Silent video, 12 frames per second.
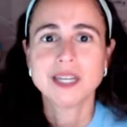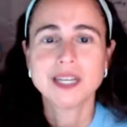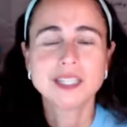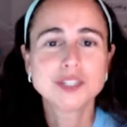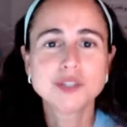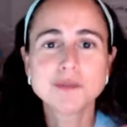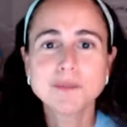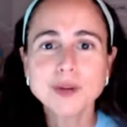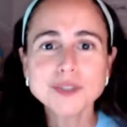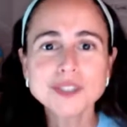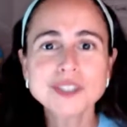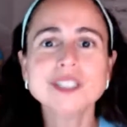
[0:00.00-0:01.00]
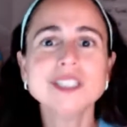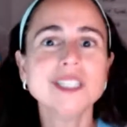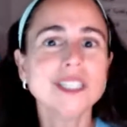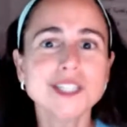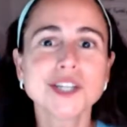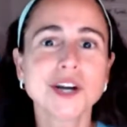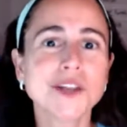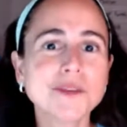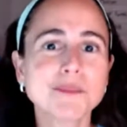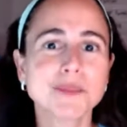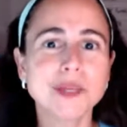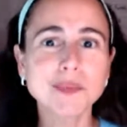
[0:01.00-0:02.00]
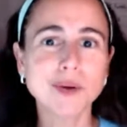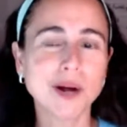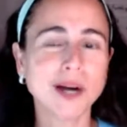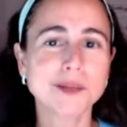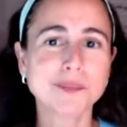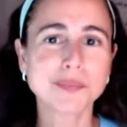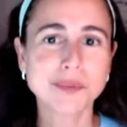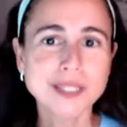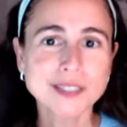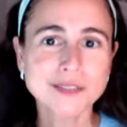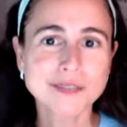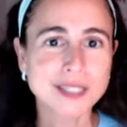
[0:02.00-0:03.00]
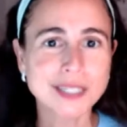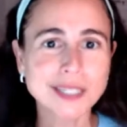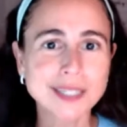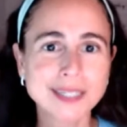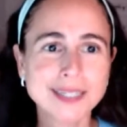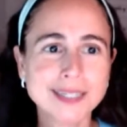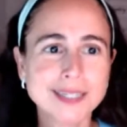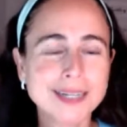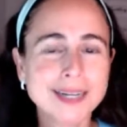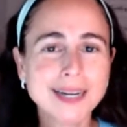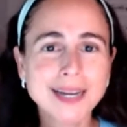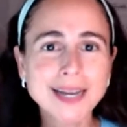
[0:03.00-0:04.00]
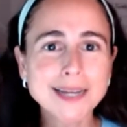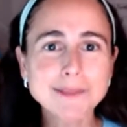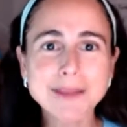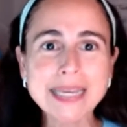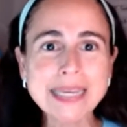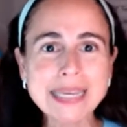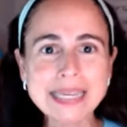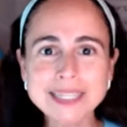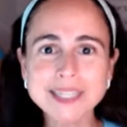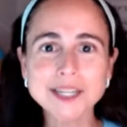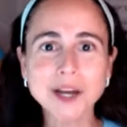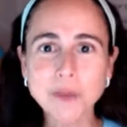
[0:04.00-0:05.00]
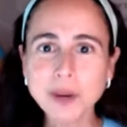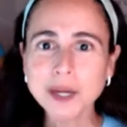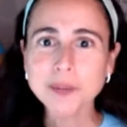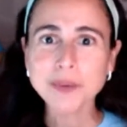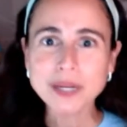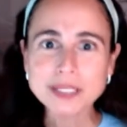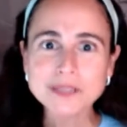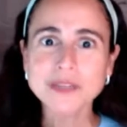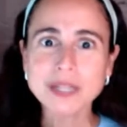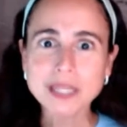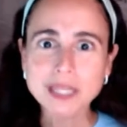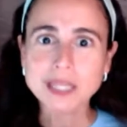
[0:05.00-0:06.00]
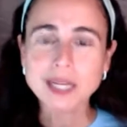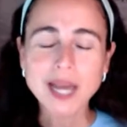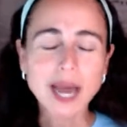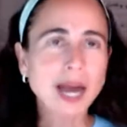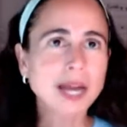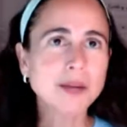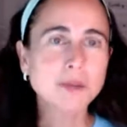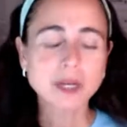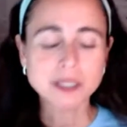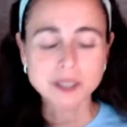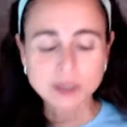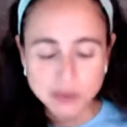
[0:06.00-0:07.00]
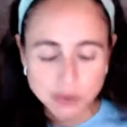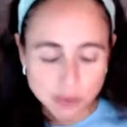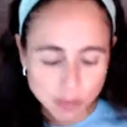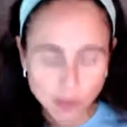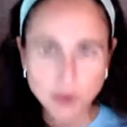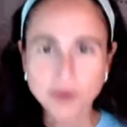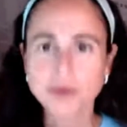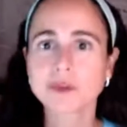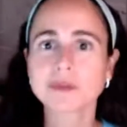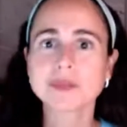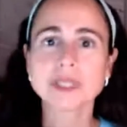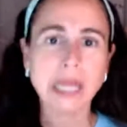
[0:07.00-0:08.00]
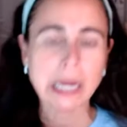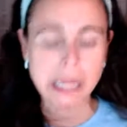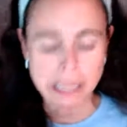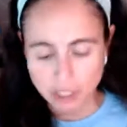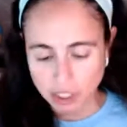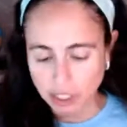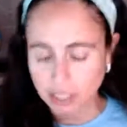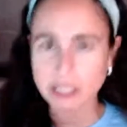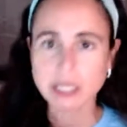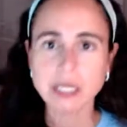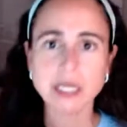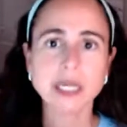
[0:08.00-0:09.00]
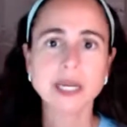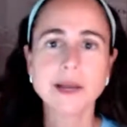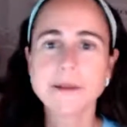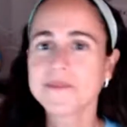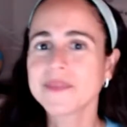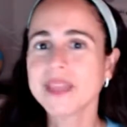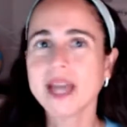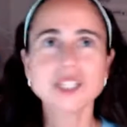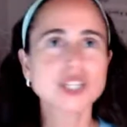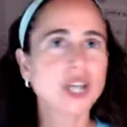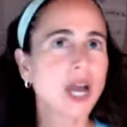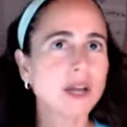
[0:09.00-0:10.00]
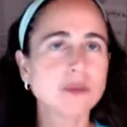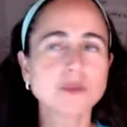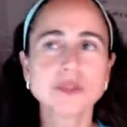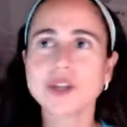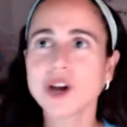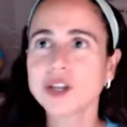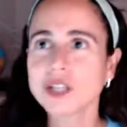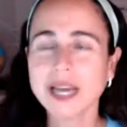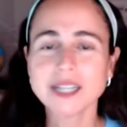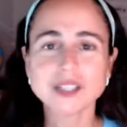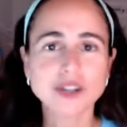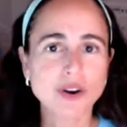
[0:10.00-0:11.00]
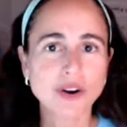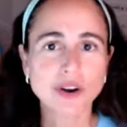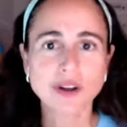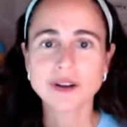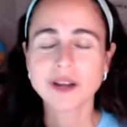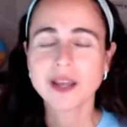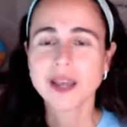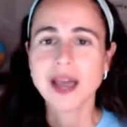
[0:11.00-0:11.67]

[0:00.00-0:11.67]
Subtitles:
It's supposed to teach other people how to breastfeed. And my kid did not want to breastfeed. I went to support groups, La Leche League. That child would not latch on.